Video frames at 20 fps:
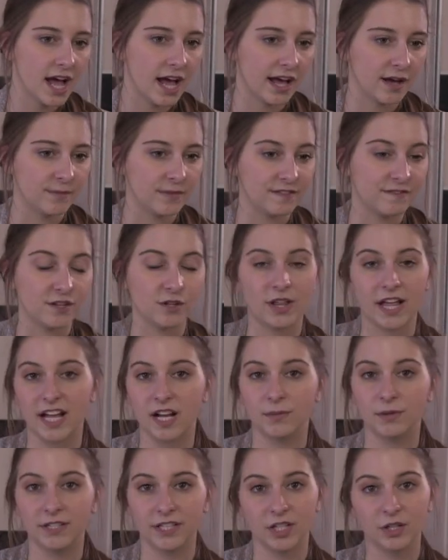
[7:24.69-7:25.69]
Um, if you like
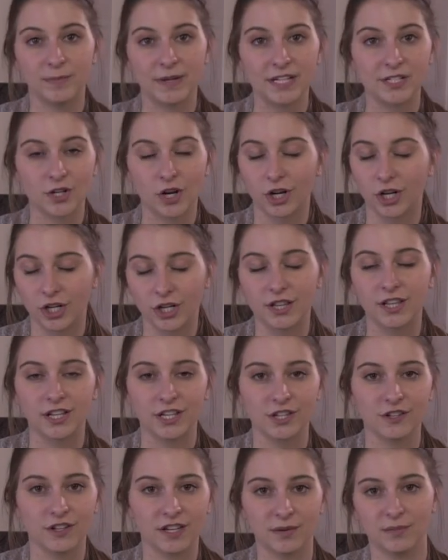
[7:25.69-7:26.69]
them a little bit darker,
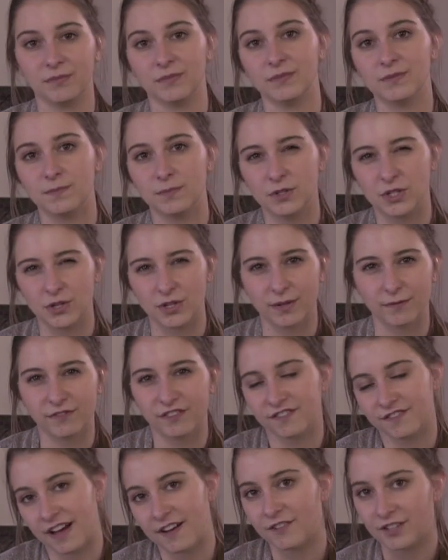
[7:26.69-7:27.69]
then you can do them
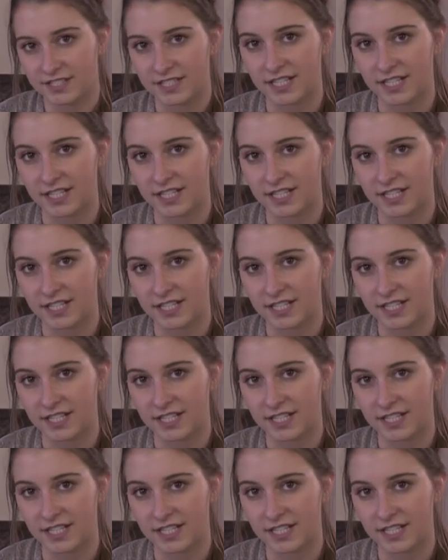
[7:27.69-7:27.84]
for five or